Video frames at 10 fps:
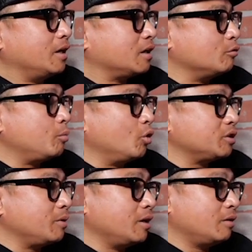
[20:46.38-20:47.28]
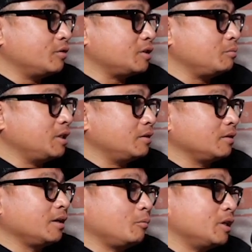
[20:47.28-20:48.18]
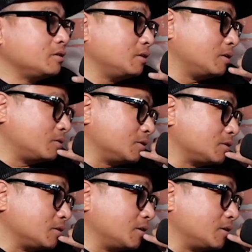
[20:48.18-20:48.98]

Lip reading: Report to my office immediately. I went to the owner's